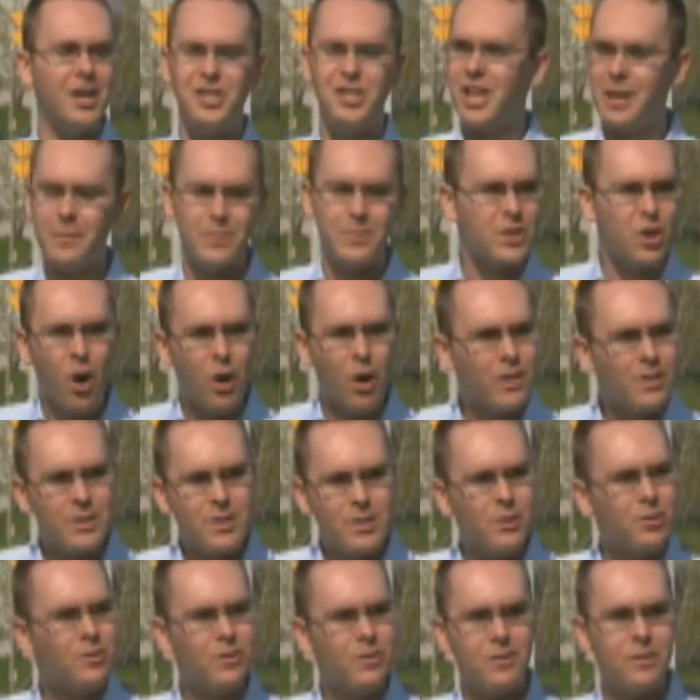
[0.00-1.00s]
James
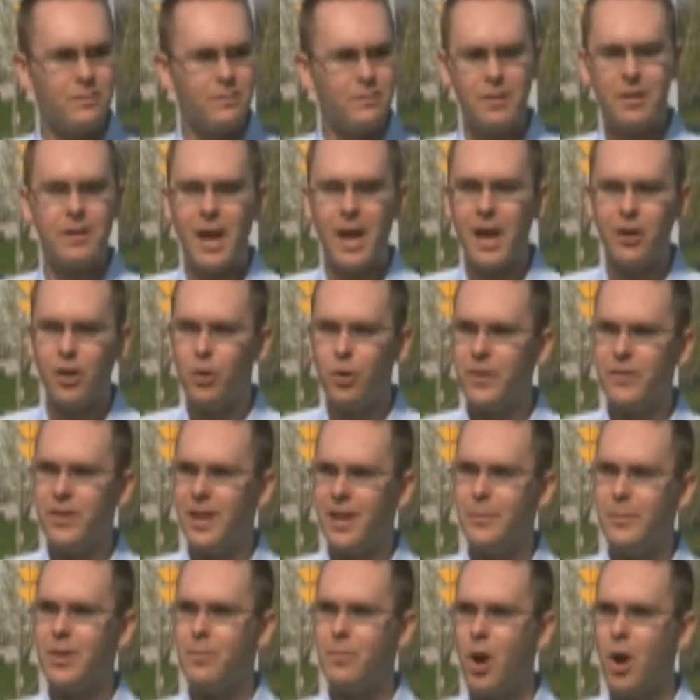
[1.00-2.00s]
Gardens, or I don't know what
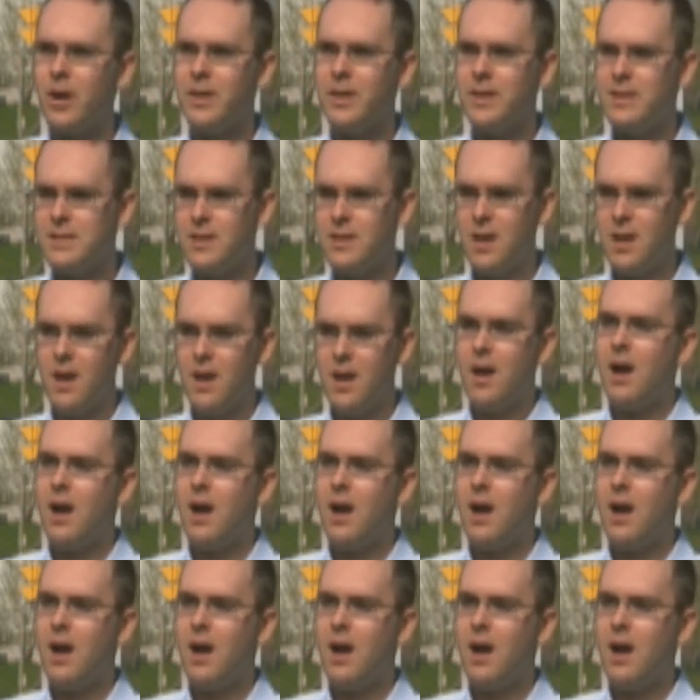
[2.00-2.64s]
the name of the park is.